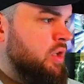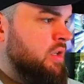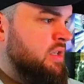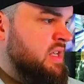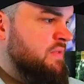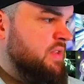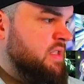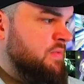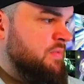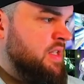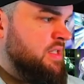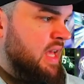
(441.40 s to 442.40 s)

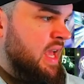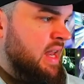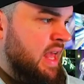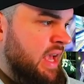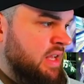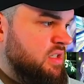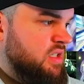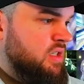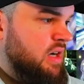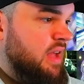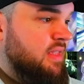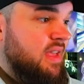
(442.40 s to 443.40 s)
defensive ends in A
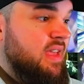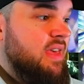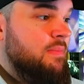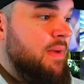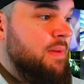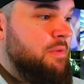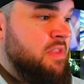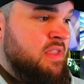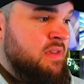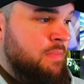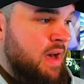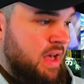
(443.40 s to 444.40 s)
tier. I think he might be
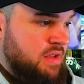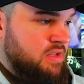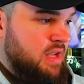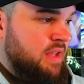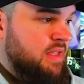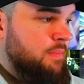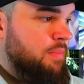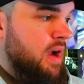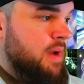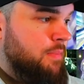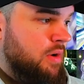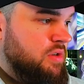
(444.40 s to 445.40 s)
the best. I think
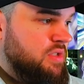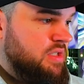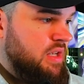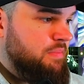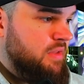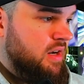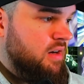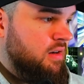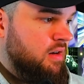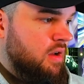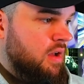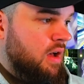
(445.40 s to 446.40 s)
Brian Burns is up
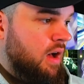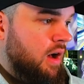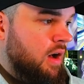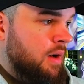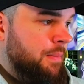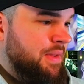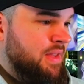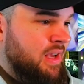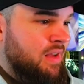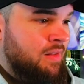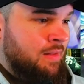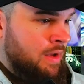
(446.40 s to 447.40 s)
there. Um, I
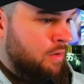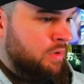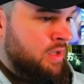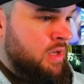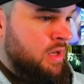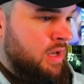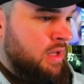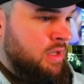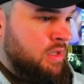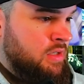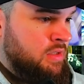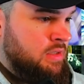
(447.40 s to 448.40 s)
think Clowney
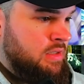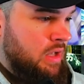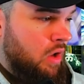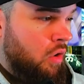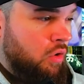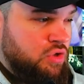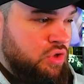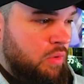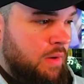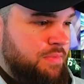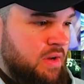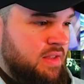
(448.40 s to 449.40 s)
is also
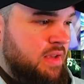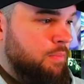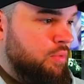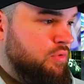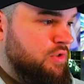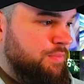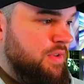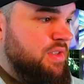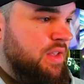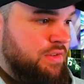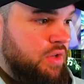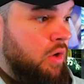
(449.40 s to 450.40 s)
up there. I think Bruce Smith
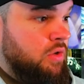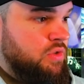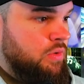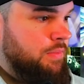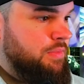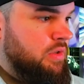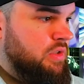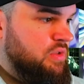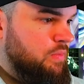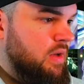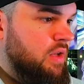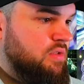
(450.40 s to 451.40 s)
is also up there
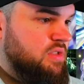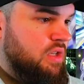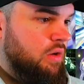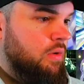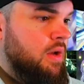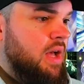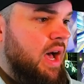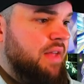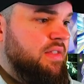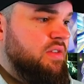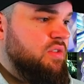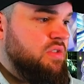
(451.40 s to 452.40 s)
as well. So
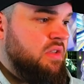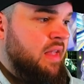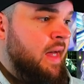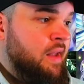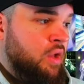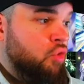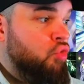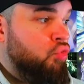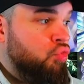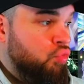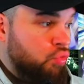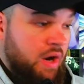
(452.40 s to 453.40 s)
I think there's a lot of
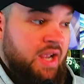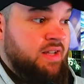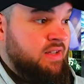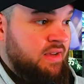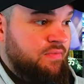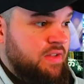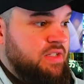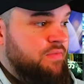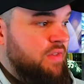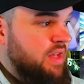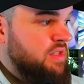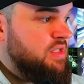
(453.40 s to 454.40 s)
great
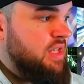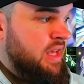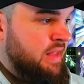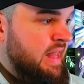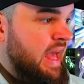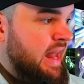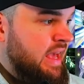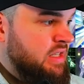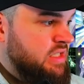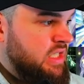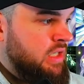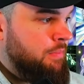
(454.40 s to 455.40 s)
defensive ends in that A
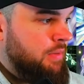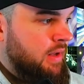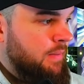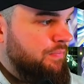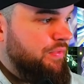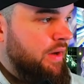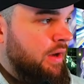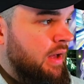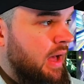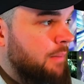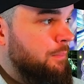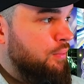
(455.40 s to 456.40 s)
tier, but
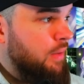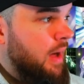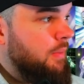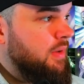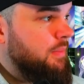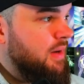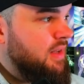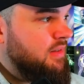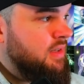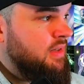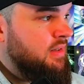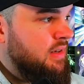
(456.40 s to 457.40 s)
uh, I probably might
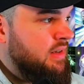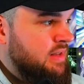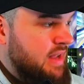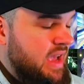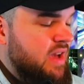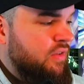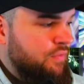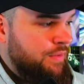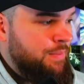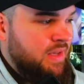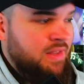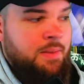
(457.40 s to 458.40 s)
lean uh, Deo for being the